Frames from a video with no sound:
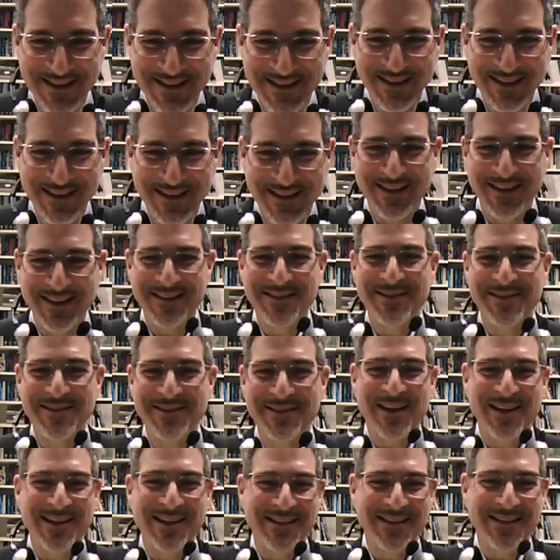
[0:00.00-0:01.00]
a
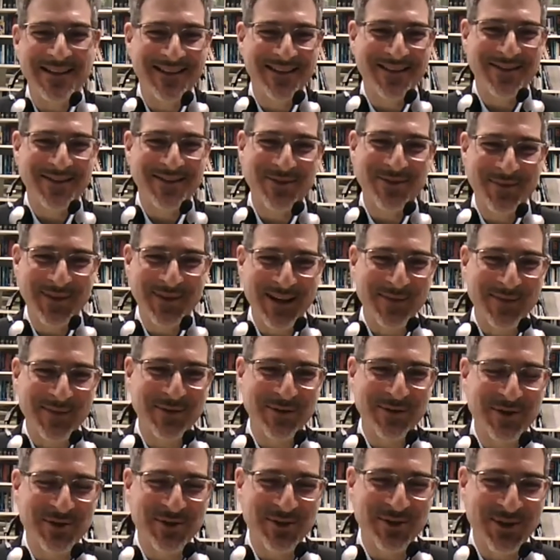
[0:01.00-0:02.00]
delight to be able
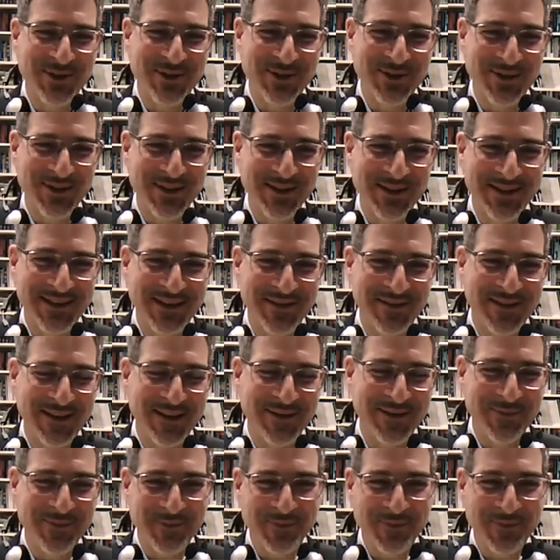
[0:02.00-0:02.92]
to join you this evening.